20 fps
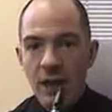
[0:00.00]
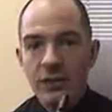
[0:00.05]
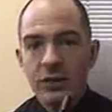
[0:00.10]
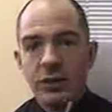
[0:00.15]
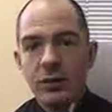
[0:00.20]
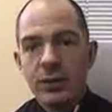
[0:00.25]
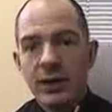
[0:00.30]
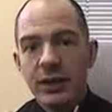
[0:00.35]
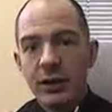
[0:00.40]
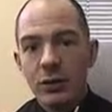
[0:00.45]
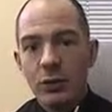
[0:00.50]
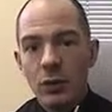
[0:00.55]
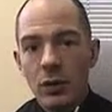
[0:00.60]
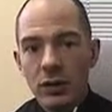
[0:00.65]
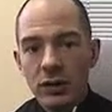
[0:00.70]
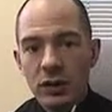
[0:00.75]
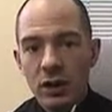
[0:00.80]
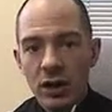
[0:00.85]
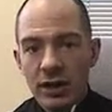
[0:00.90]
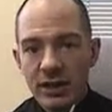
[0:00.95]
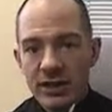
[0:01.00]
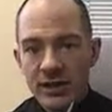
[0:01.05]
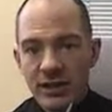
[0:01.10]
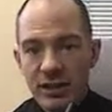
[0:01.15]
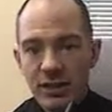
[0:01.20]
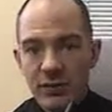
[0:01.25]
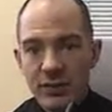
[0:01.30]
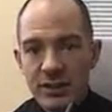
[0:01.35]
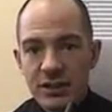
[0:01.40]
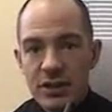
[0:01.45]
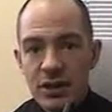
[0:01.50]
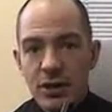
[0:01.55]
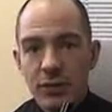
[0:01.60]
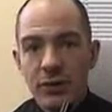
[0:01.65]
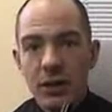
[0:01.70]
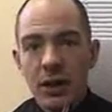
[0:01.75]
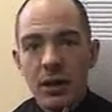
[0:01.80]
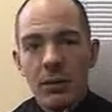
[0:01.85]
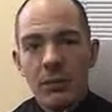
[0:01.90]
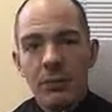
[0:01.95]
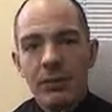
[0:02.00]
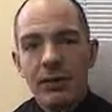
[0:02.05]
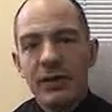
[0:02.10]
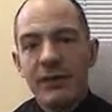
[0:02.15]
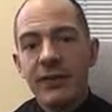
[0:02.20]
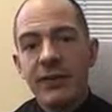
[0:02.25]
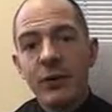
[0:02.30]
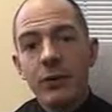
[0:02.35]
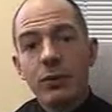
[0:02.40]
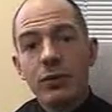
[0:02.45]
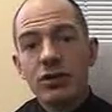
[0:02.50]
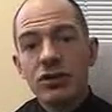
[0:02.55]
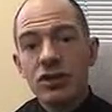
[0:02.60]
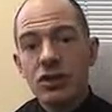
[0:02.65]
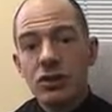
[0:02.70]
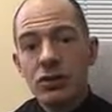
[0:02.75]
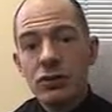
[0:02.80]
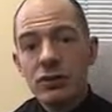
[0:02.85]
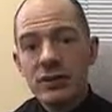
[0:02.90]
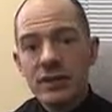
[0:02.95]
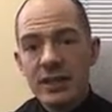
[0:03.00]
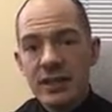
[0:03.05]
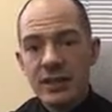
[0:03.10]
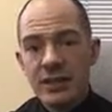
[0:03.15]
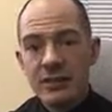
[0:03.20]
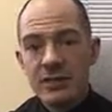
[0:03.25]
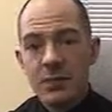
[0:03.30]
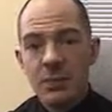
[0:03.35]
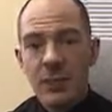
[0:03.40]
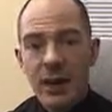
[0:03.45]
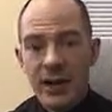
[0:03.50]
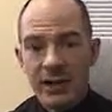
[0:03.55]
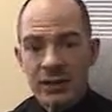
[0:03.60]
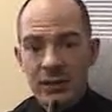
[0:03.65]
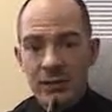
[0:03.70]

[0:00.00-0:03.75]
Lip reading: you hear one long continuous note. But if there were 2 Ds back